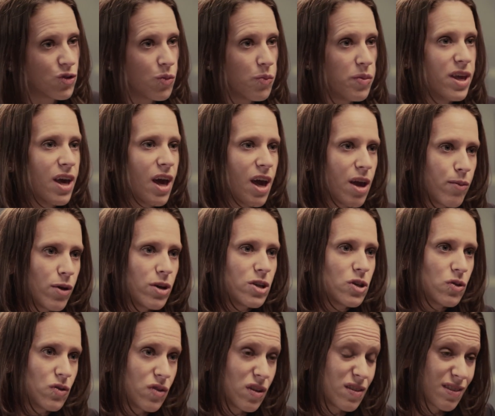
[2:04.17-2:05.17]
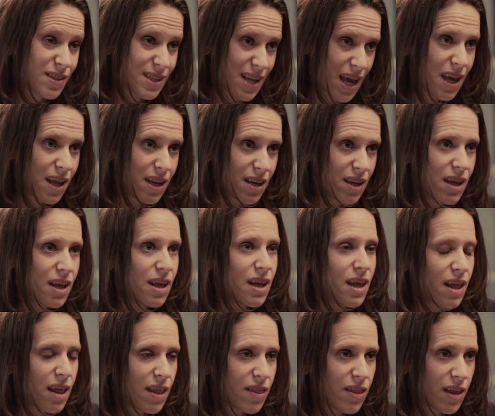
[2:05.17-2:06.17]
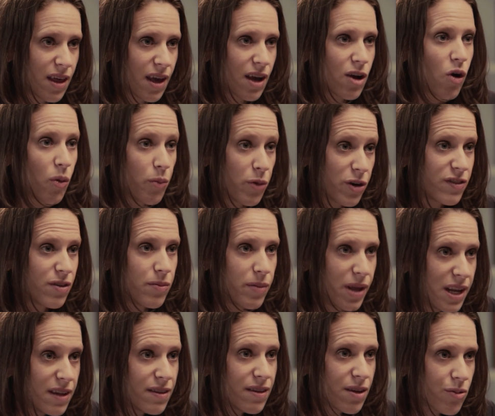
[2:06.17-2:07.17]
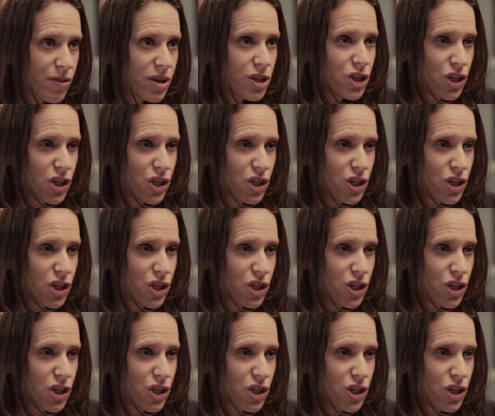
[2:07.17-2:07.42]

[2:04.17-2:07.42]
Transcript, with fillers: that to be able to sustain the convertibility